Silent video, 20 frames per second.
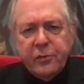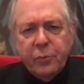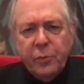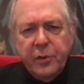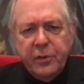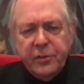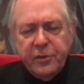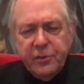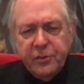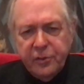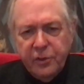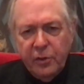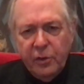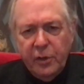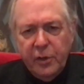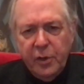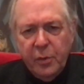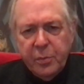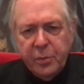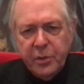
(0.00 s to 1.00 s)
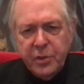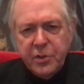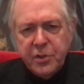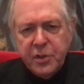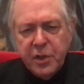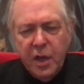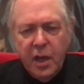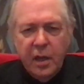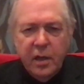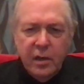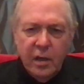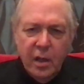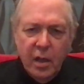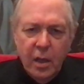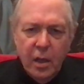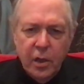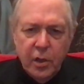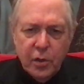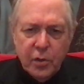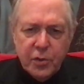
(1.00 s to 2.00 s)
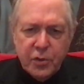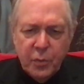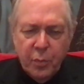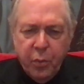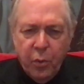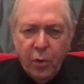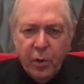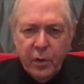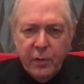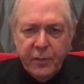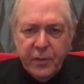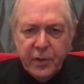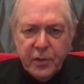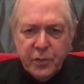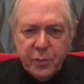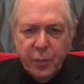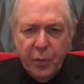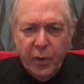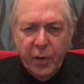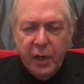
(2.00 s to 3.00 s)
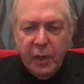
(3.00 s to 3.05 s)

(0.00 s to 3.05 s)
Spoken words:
We sincerely appreciate your support of this book.